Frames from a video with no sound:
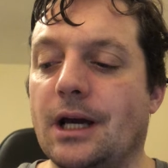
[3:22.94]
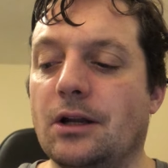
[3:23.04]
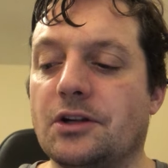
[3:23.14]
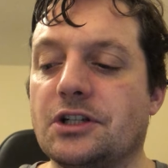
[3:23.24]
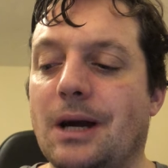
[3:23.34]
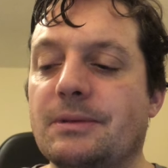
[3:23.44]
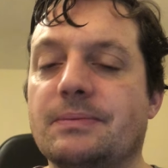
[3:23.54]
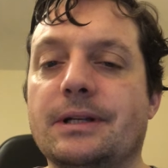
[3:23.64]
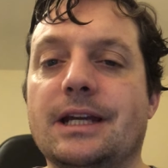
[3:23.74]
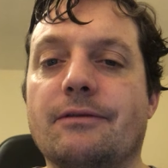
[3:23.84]
a lot of time
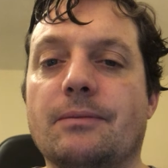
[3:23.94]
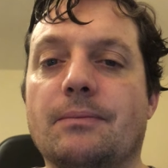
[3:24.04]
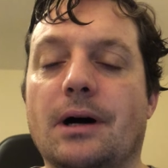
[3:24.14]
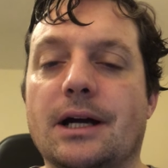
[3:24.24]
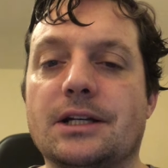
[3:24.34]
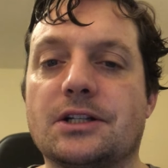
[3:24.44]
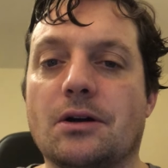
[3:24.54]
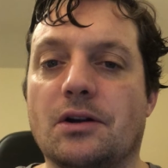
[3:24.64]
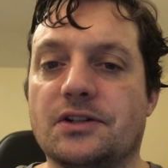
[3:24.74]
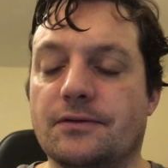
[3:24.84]
has been given by
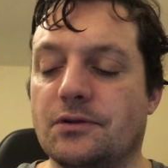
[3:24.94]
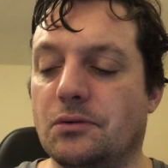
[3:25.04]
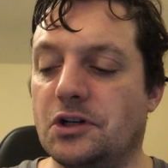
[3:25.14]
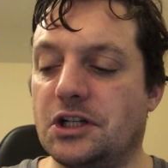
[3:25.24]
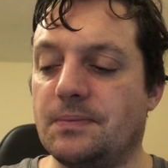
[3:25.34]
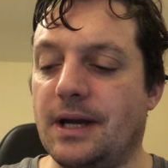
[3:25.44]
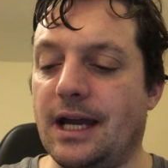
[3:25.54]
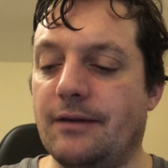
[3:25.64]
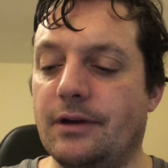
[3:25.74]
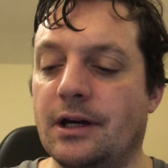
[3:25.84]
scholars of tortious
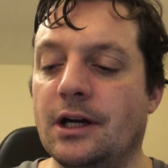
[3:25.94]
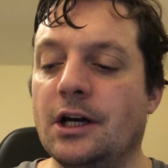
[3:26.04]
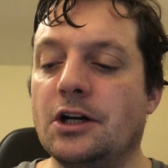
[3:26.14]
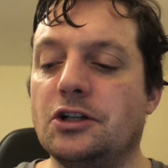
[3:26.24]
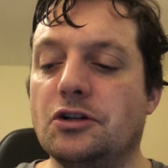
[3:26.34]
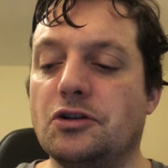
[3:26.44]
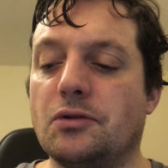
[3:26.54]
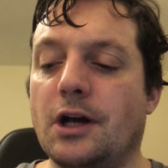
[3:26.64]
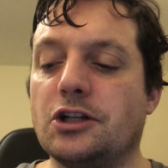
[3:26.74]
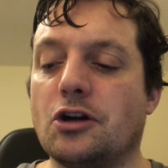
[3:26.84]
behaviour to
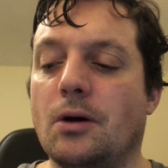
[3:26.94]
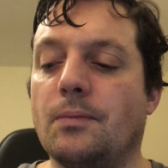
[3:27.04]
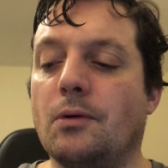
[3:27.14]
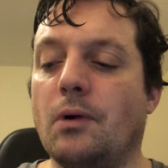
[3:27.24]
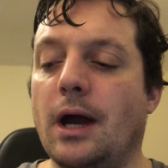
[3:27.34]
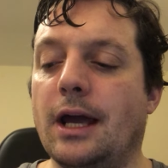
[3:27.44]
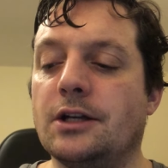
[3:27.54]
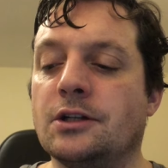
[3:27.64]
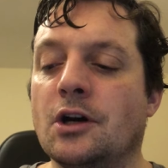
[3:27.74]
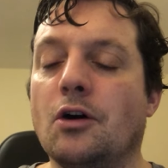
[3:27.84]
try to
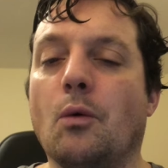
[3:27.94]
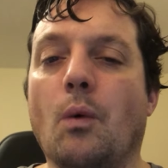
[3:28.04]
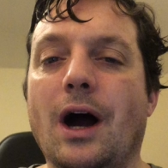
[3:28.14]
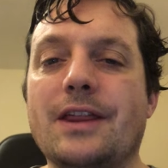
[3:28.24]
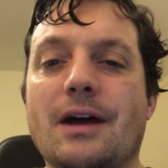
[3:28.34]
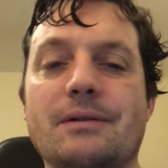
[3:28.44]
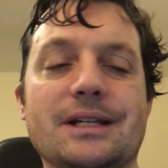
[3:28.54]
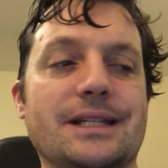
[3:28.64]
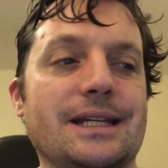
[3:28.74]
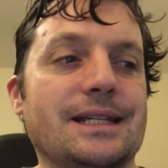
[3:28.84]
comprehend why there
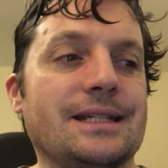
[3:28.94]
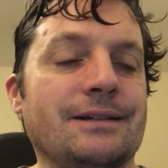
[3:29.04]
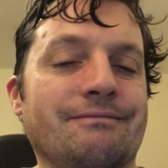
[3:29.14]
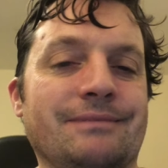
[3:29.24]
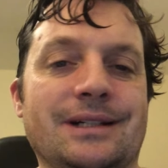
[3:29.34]
is this